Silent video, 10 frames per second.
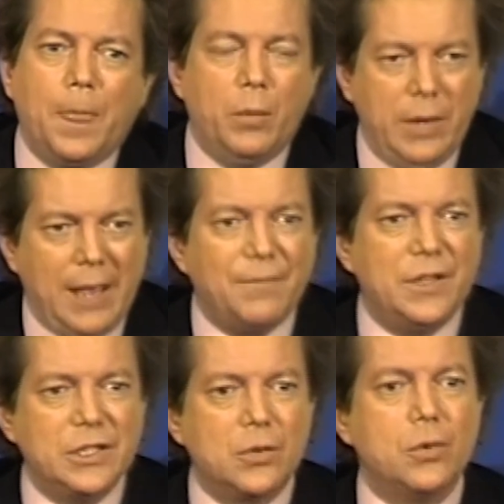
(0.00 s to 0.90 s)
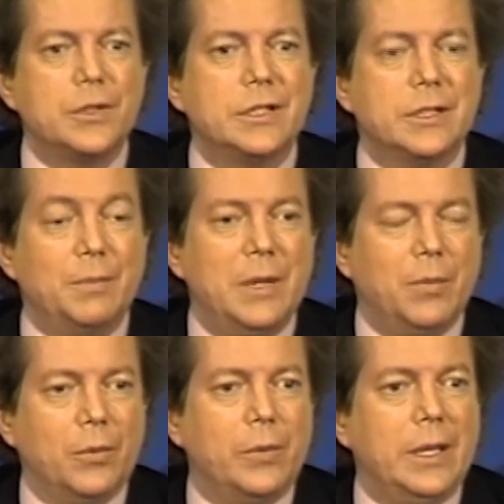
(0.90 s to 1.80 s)
we have discourses that
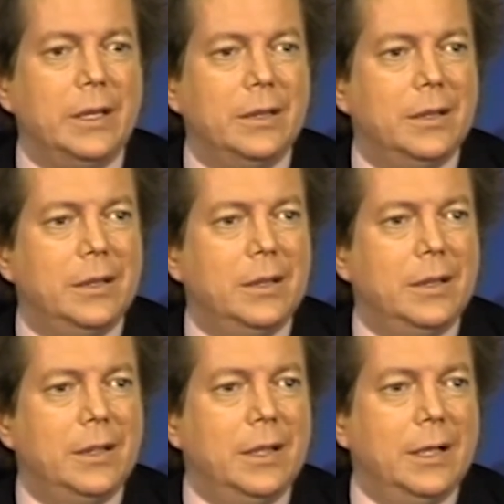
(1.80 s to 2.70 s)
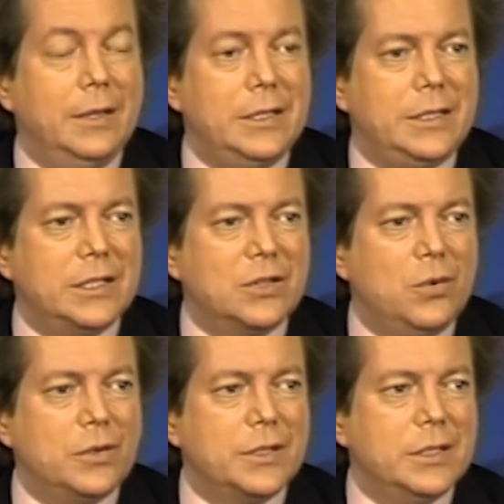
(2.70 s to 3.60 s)
people read. And these
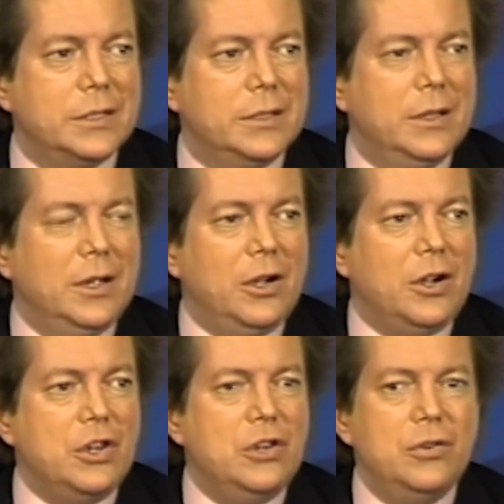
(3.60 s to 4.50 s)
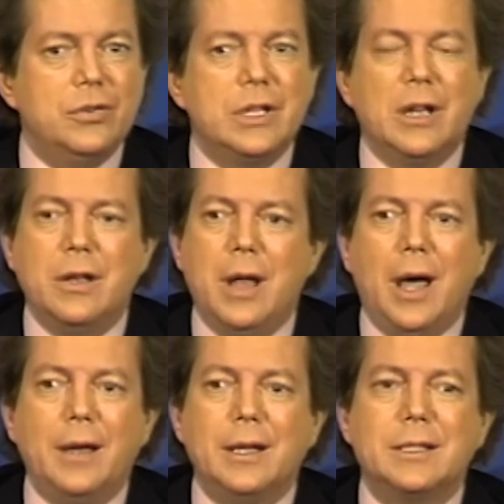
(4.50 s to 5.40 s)
discourses are used
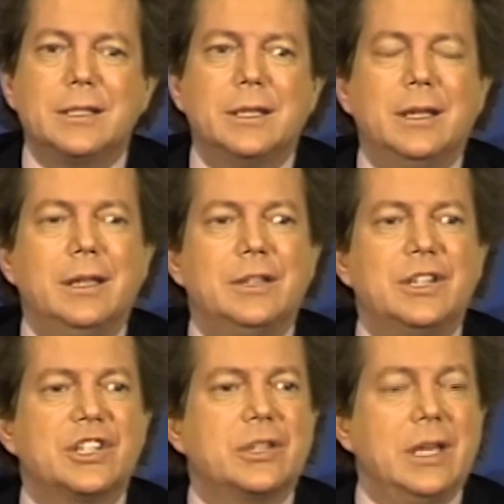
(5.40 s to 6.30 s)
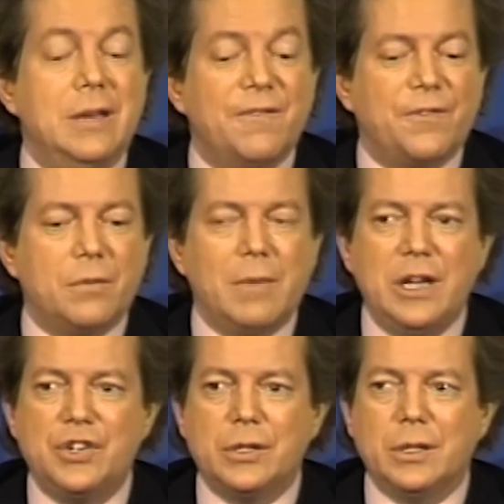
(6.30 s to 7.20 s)
not as just
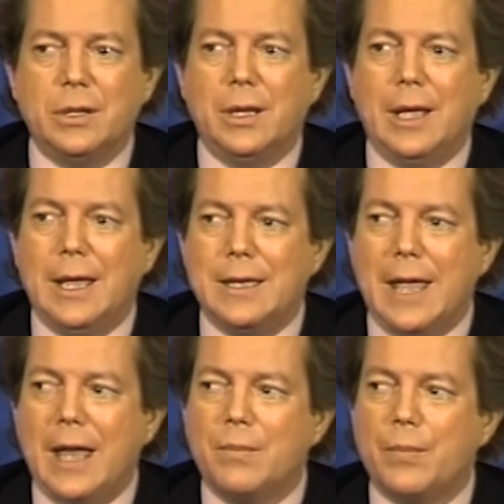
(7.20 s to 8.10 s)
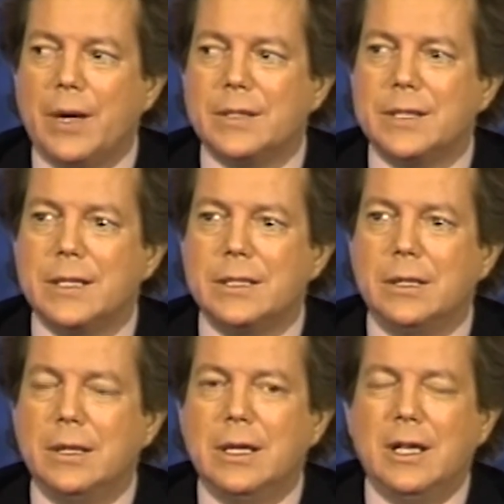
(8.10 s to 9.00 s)
information and data
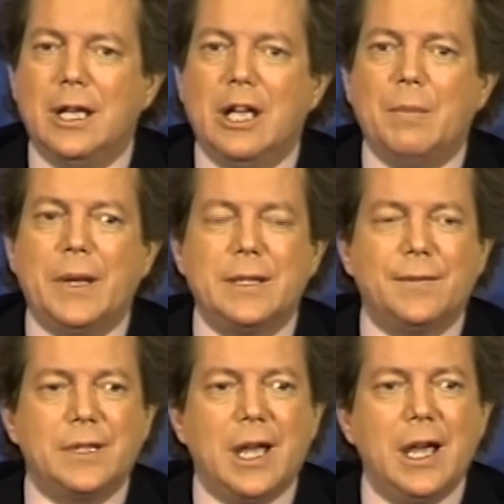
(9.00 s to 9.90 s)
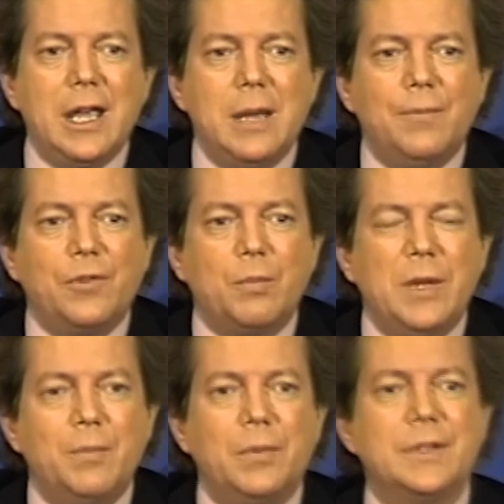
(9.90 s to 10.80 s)
processing, but as a time for
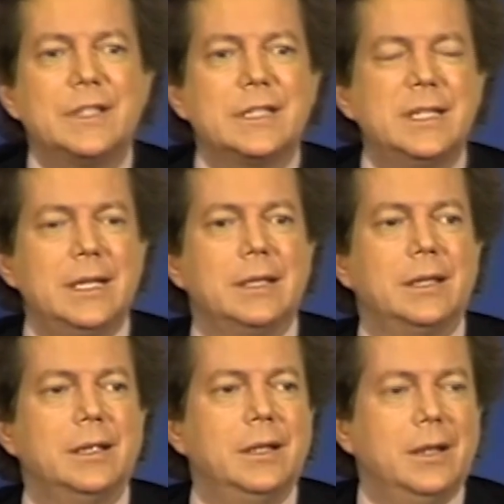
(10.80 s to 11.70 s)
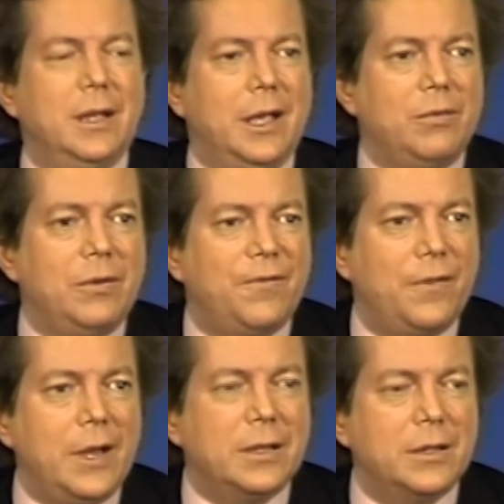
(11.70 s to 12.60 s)
people to sit and
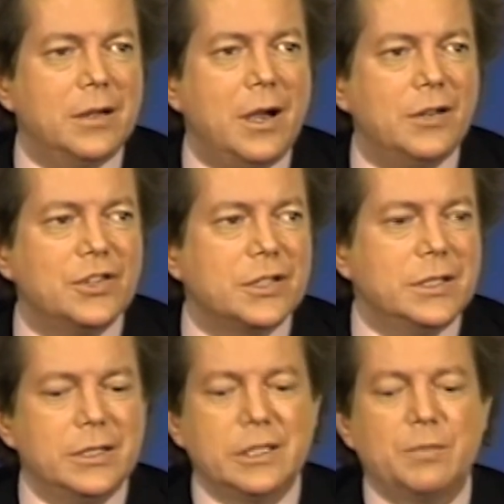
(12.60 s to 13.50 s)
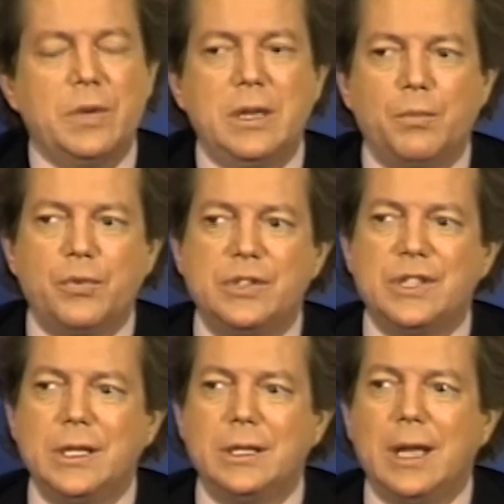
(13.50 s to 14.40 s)
reflect the consciousness that's being
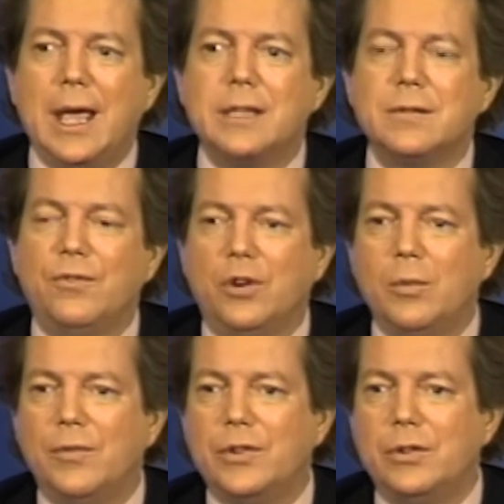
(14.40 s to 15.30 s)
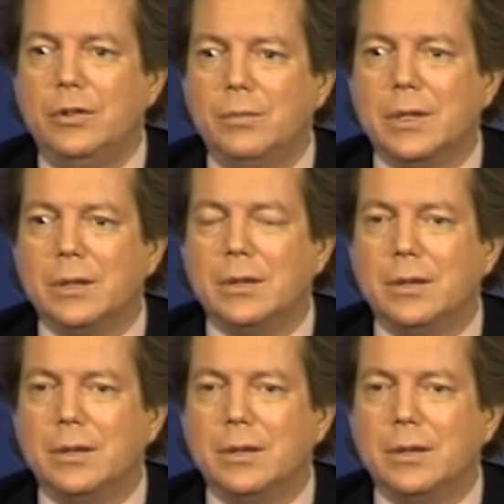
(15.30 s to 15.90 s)
presented as a form of attunement,